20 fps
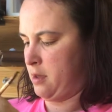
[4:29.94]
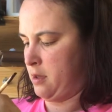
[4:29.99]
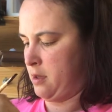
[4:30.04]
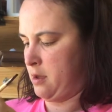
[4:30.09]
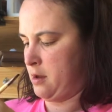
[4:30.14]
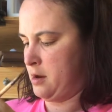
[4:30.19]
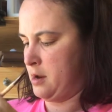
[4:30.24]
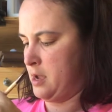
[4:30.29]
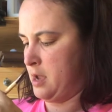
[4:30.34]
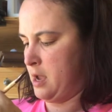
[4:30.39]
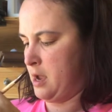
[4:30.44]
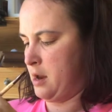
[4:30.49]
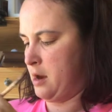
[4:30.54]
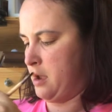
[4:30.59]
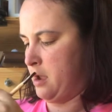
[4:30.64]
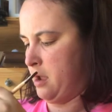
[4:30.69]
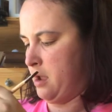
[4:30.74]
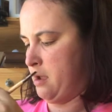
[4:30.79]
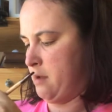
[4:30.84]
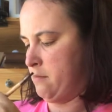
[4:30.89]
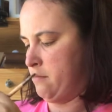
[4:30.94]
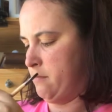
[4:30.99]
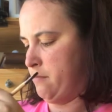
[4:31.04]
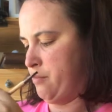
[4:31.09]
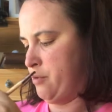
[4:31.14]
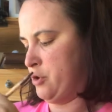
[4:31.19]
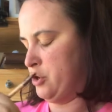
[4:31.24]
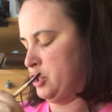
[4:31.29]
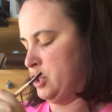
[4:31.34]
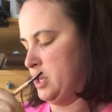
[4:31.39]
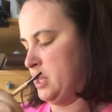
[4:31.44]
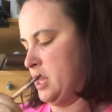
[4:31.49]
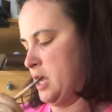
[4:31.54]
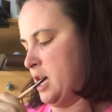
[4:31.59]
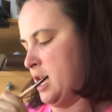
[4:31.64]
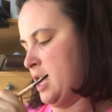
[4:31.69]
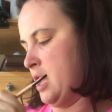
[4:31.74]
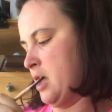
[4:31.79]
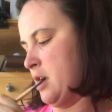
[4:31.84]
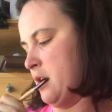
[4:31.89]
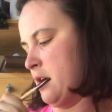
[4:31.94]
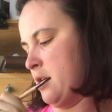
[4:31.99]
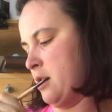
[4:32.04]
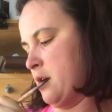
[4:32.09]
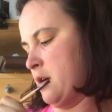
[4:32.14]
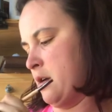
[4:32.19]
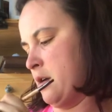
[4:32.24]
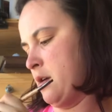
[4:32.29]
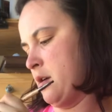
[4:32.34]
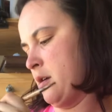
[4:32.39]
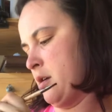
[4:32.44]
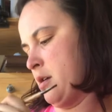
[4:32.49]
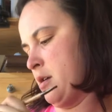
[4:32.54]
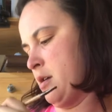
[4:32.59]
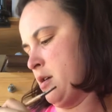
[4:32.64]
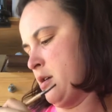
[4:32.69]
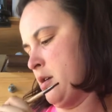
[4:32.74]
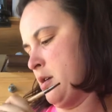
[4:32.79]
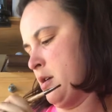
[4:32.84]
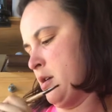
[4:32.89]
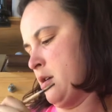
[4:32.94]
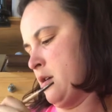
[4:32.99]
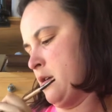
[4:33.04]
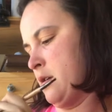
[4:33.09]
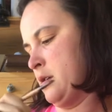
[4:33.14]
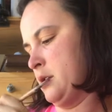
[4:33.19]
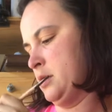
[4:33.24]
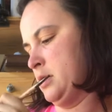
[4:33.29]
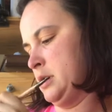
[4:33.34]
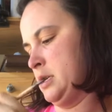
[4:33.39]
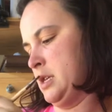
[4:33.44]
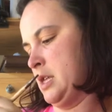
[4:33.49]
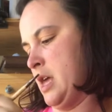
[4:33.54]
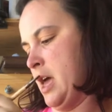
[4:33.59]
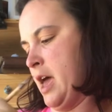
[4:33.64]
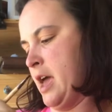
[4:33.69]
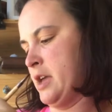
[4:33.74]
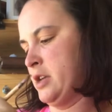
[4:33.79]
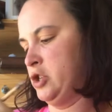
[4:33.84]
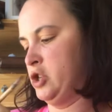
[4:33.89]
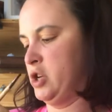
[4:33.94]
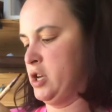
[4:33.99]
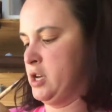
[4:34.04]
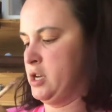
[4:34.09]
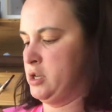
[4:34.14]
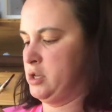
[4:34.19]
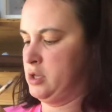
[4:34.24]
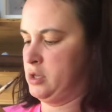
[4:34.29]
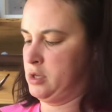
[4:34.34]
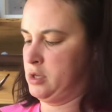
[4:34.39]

Again, I am pushing the ink to the edges